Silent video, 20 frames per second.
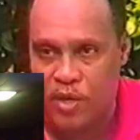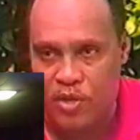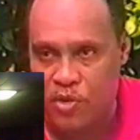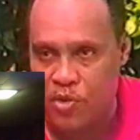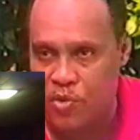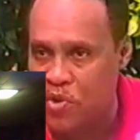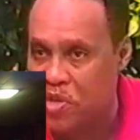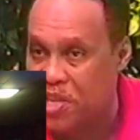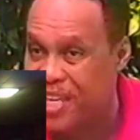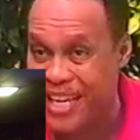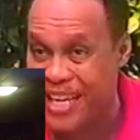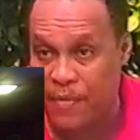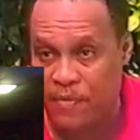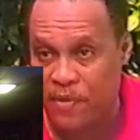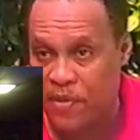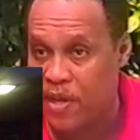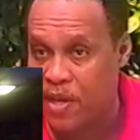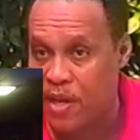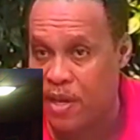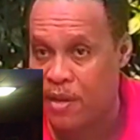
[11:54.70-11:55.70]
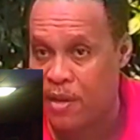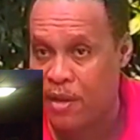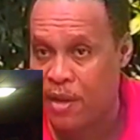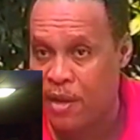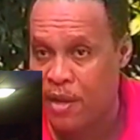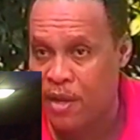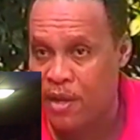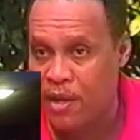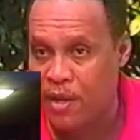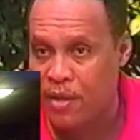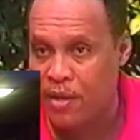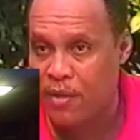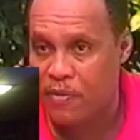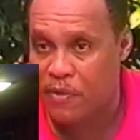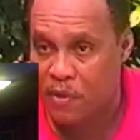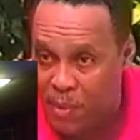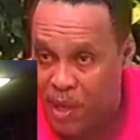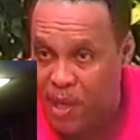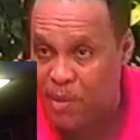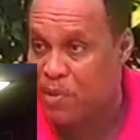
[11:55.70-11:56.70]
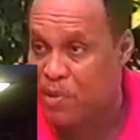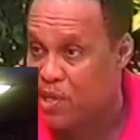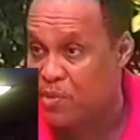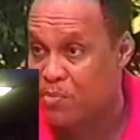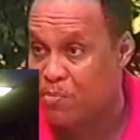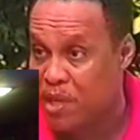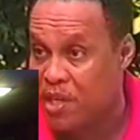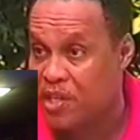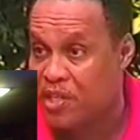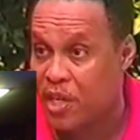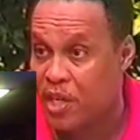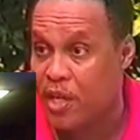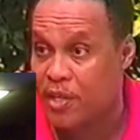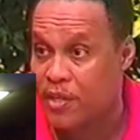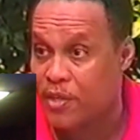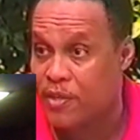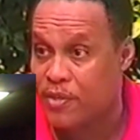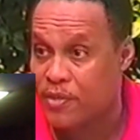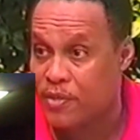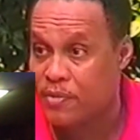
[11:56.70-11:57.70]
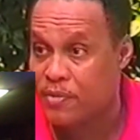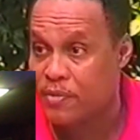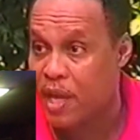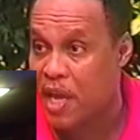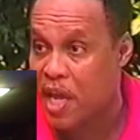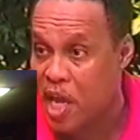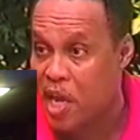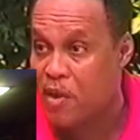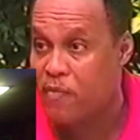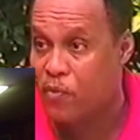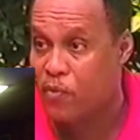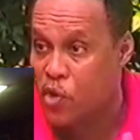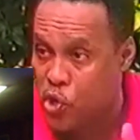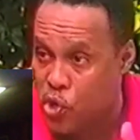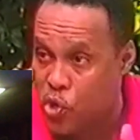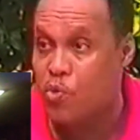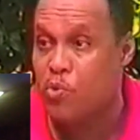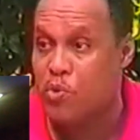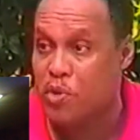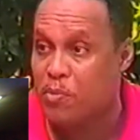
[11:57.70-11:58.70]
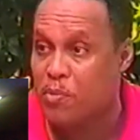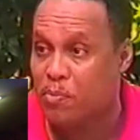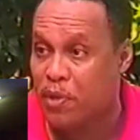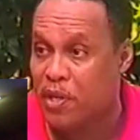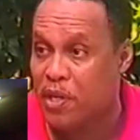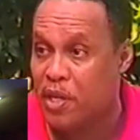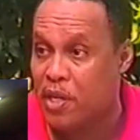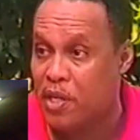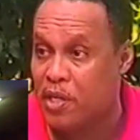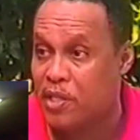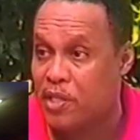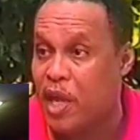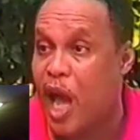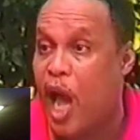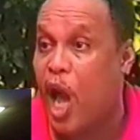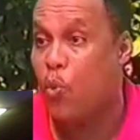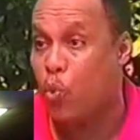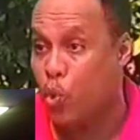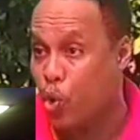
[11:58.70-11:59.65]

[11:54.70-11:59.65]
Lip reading: a union and everything, there might be some big changes. Now, every union place I